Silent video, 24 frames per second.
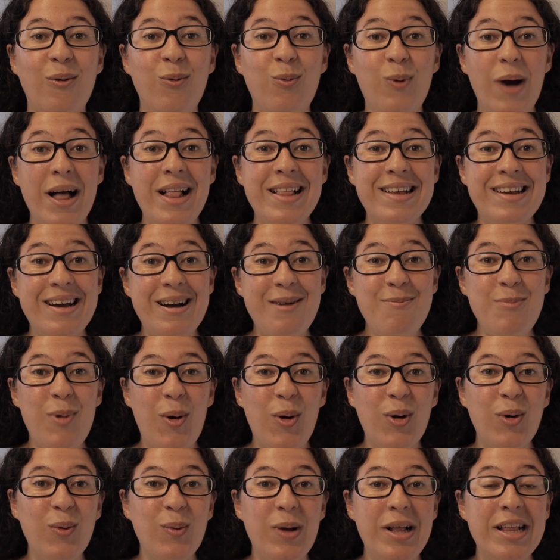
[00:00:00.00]

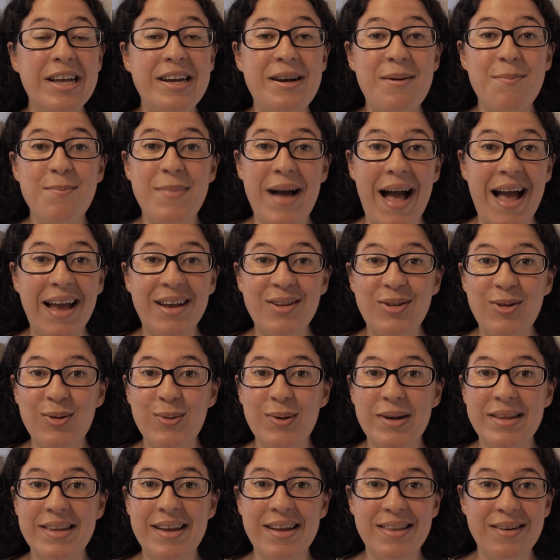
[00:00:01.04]
Welcome back
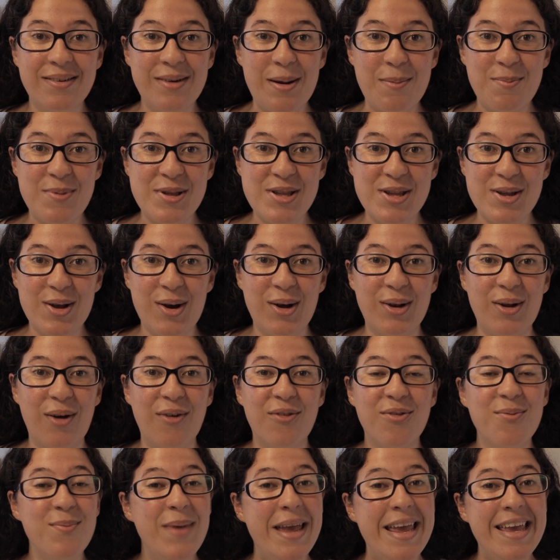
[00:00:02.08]
to another episode
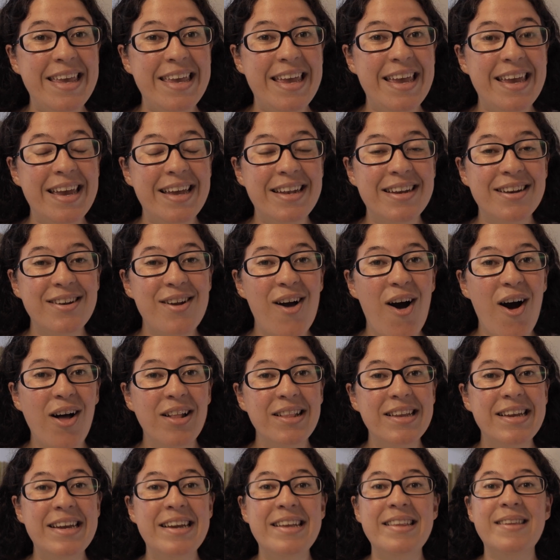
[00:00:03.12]
of Making It in
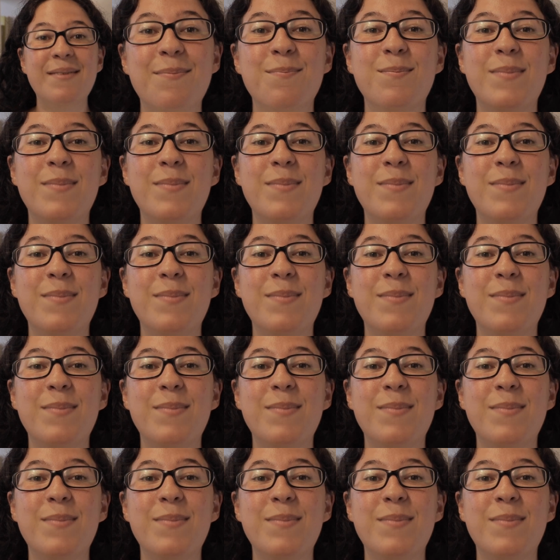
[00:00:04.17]
Holland.